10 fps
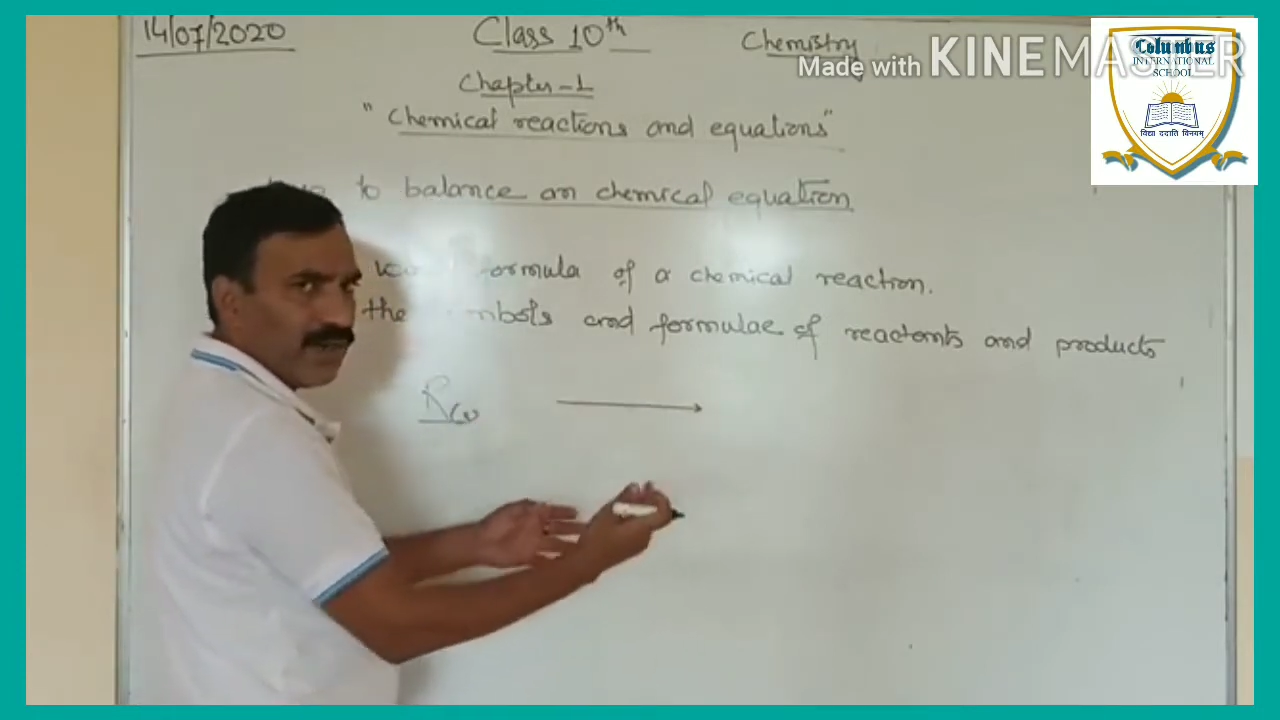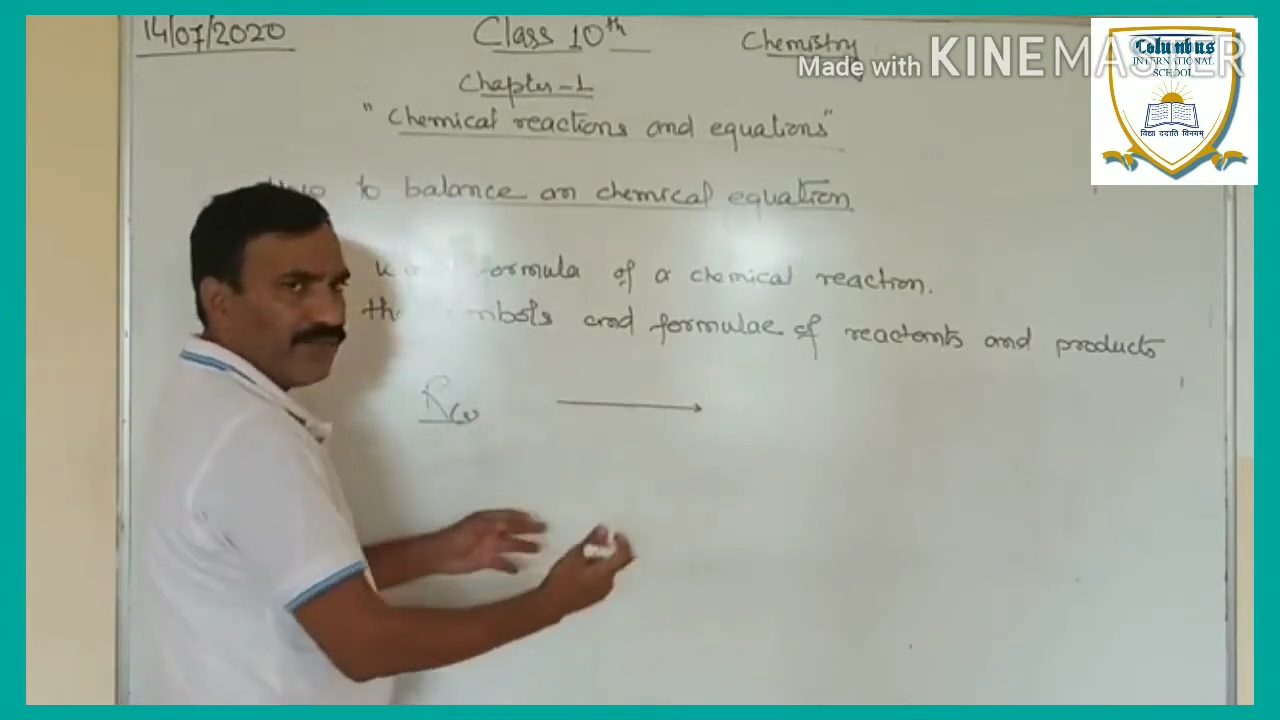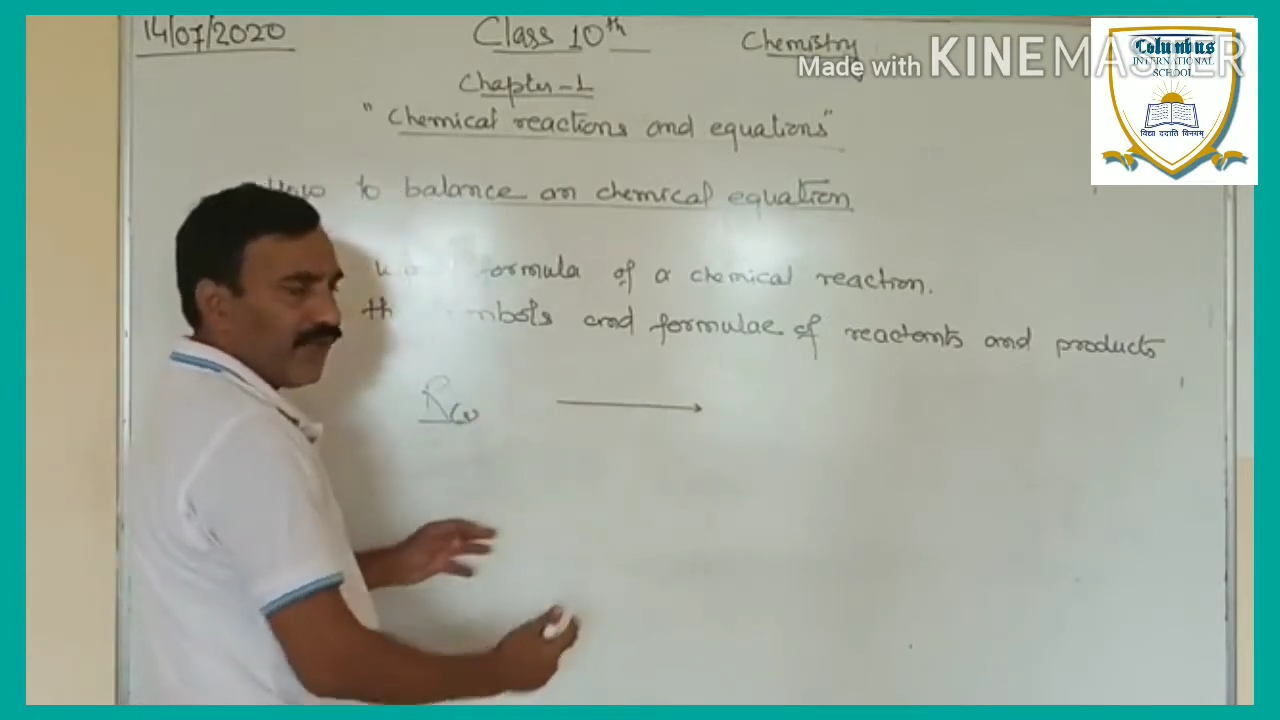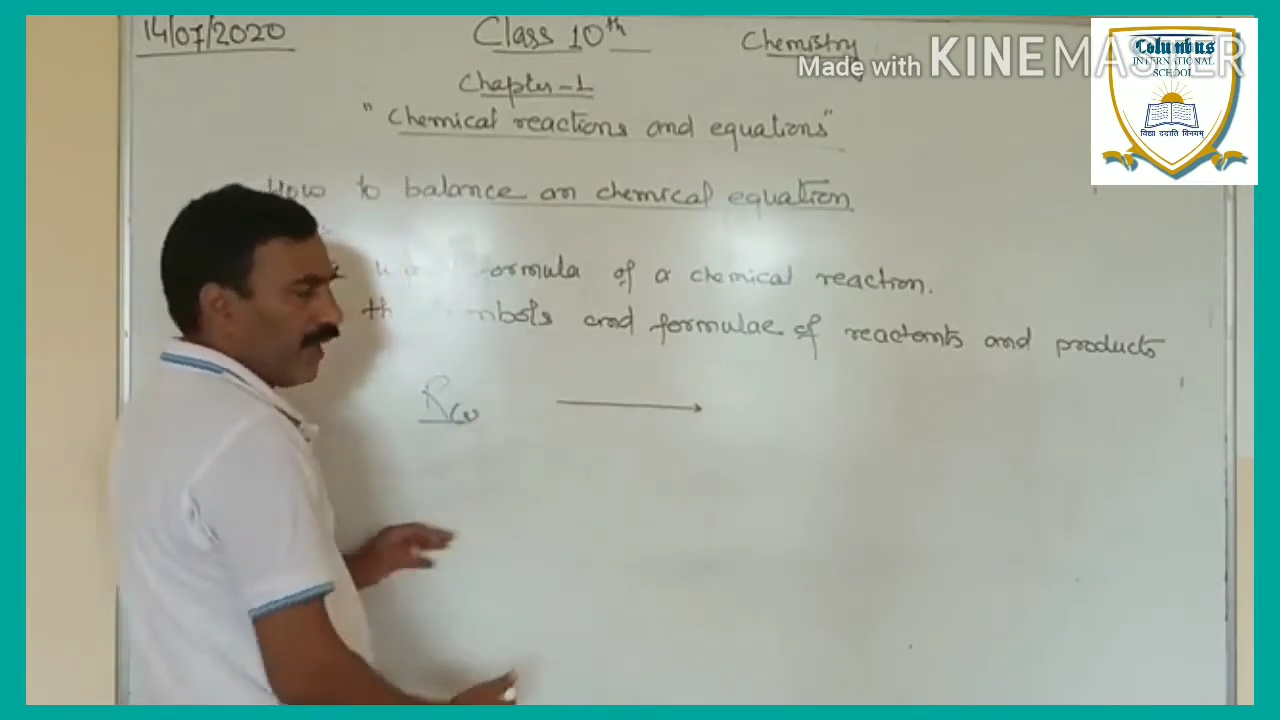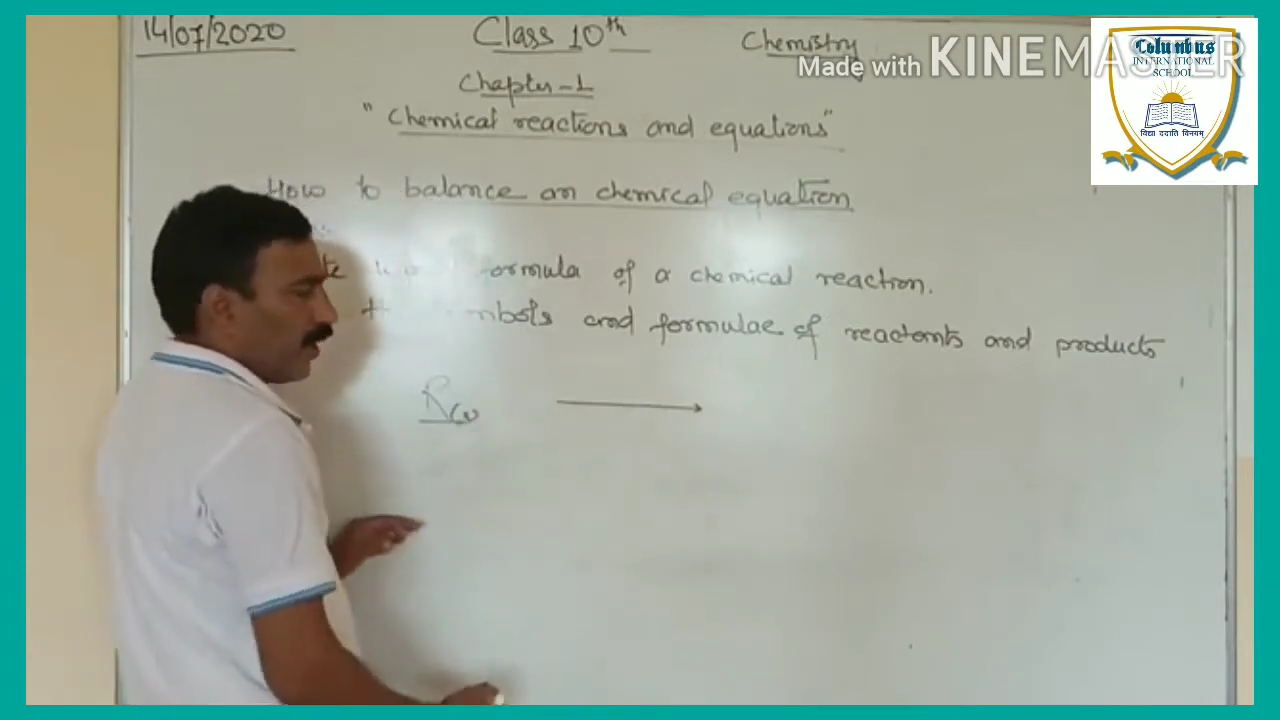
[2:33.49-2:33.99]
of
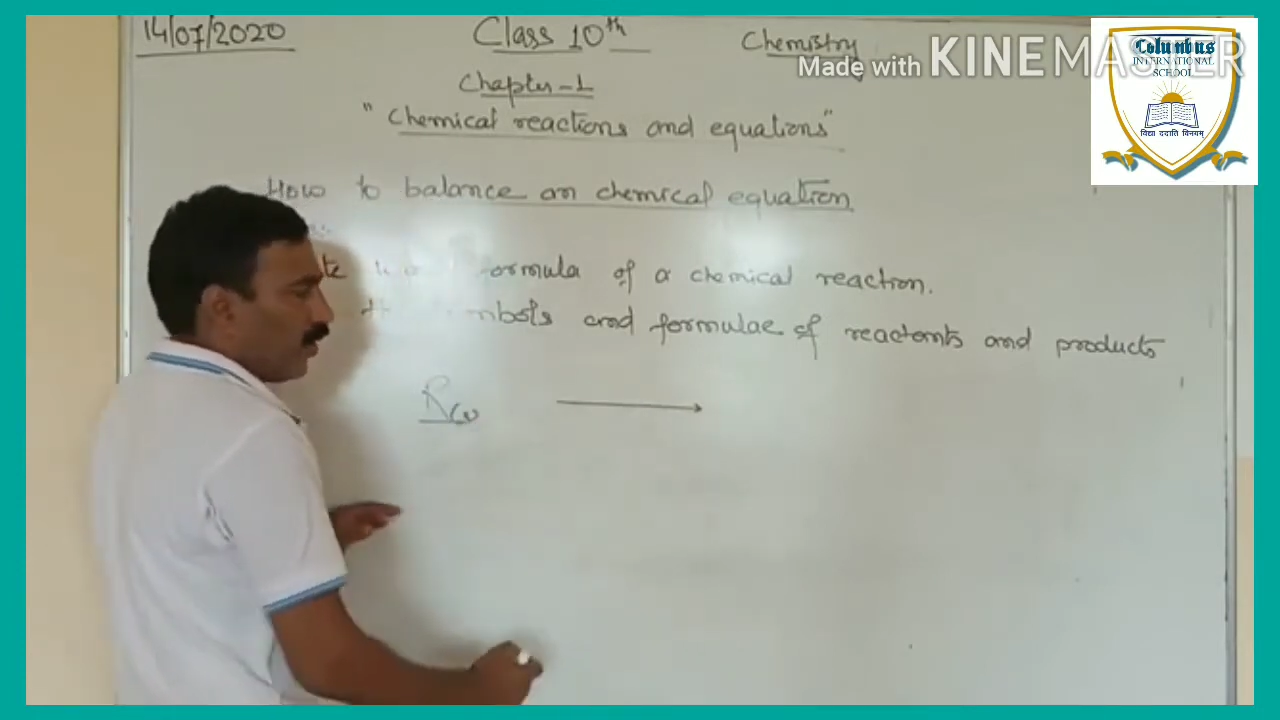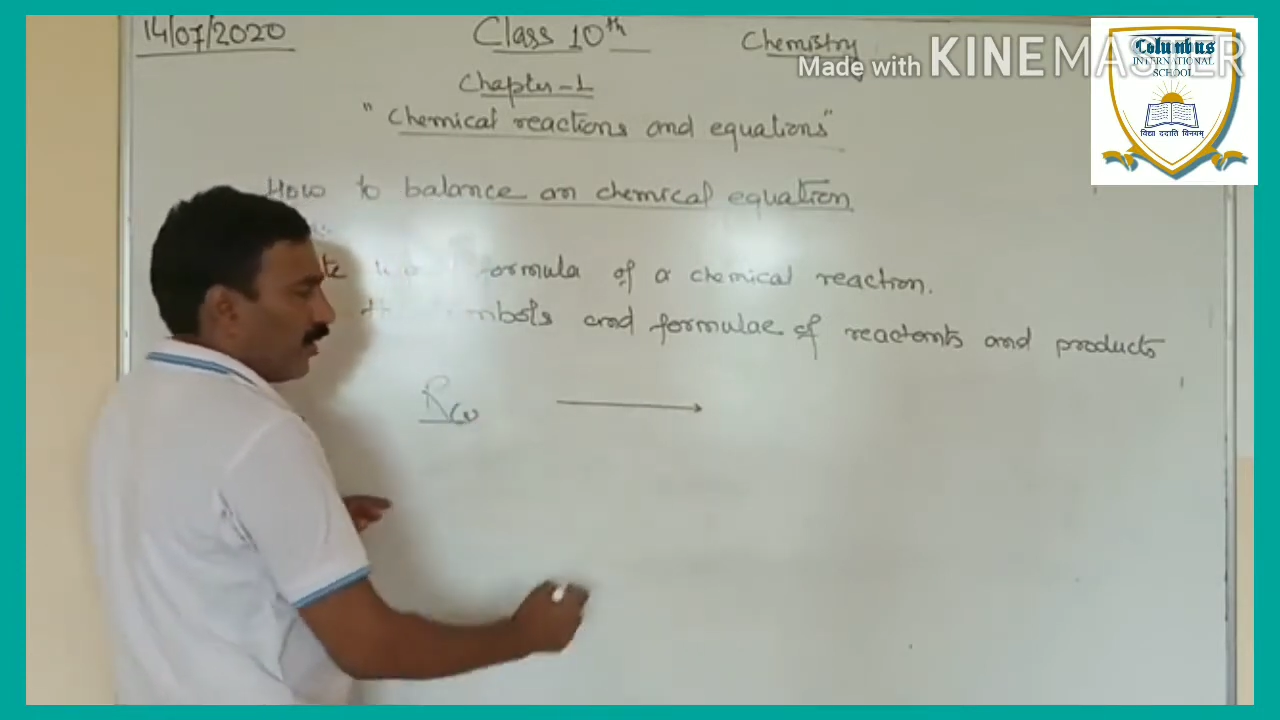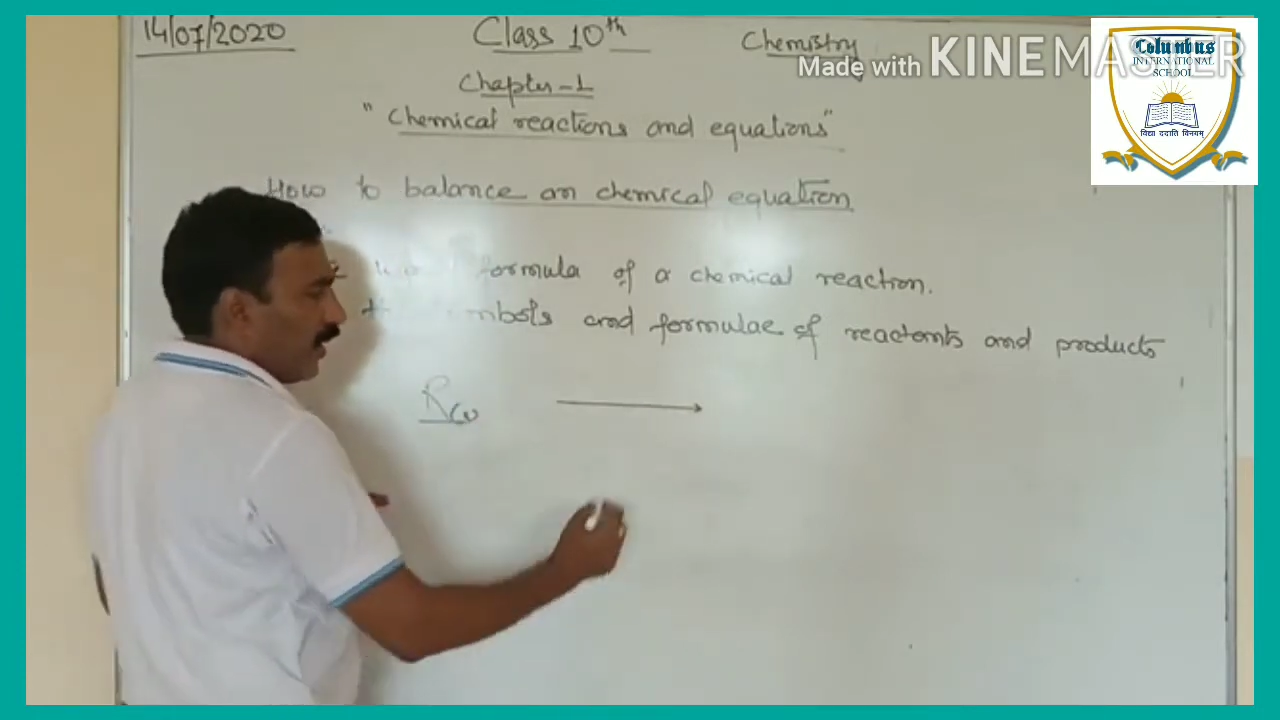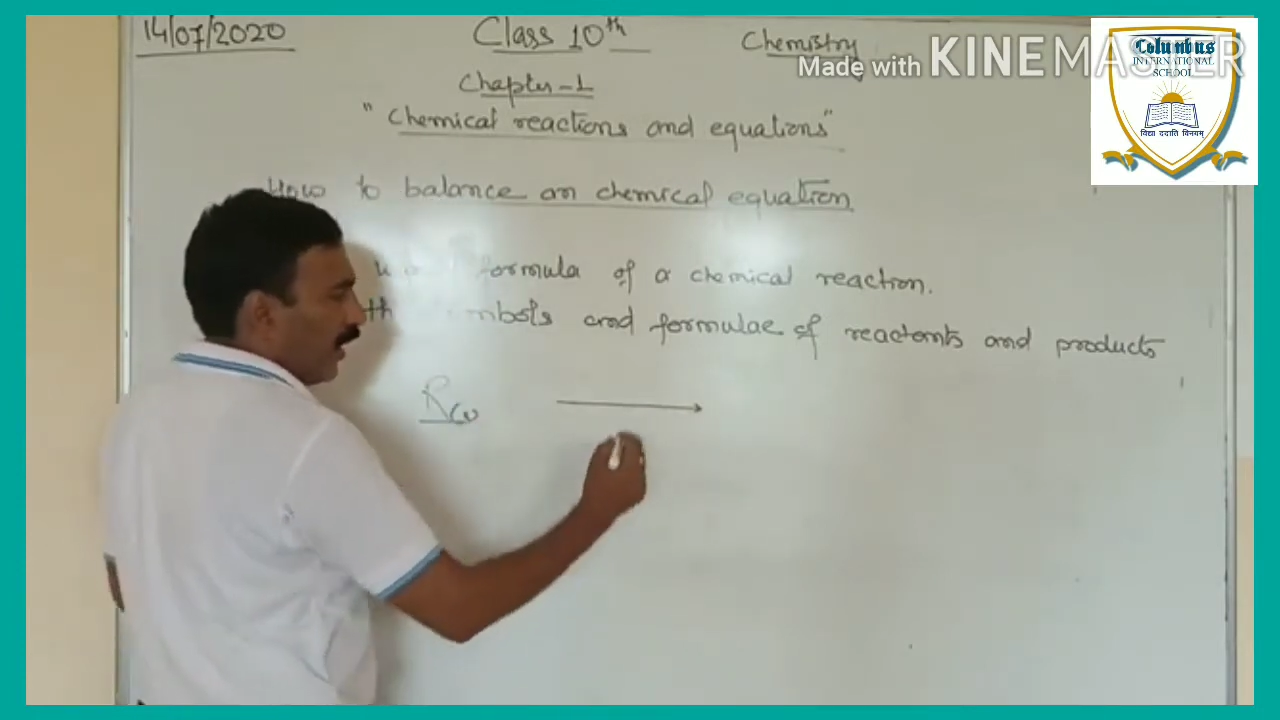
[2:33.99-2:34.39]
the arrow